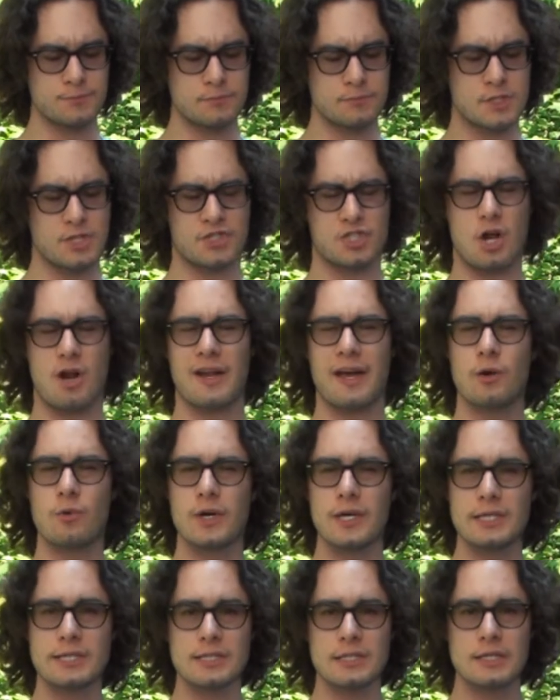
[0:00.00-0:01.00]
to start out
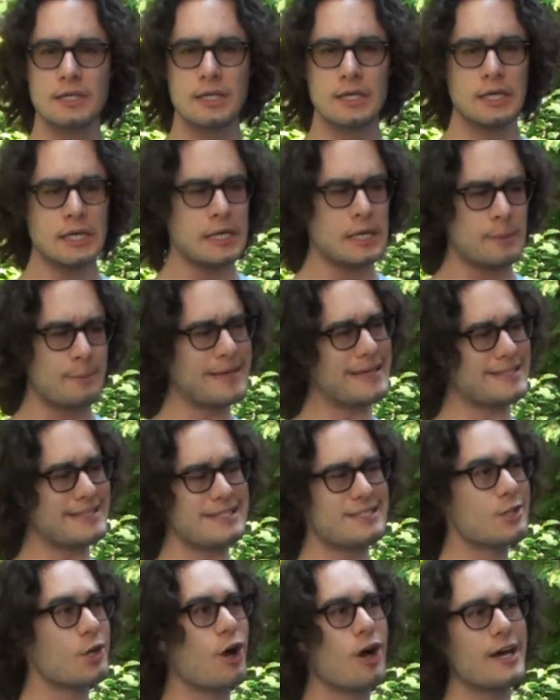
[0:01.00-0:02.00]
with, because
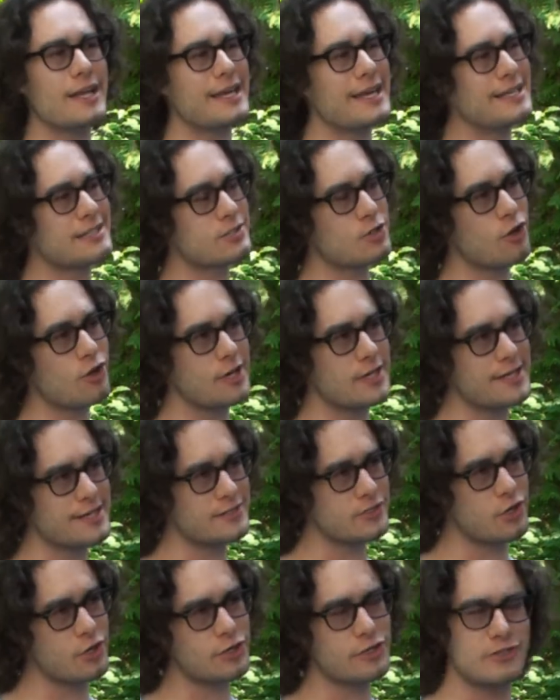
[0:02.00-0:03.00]
it's not
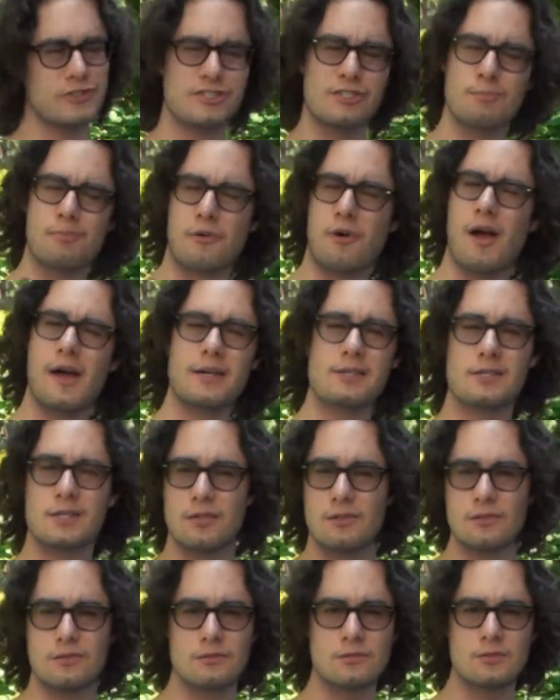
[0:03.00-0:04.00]
going to surprise
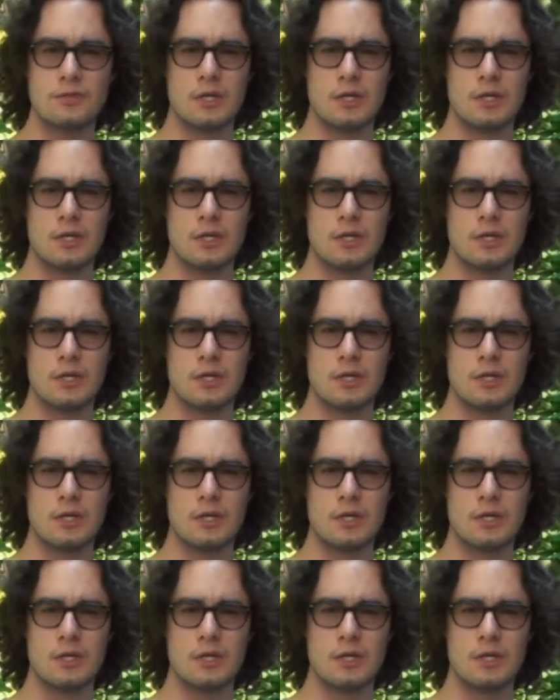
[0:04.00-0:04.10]
you.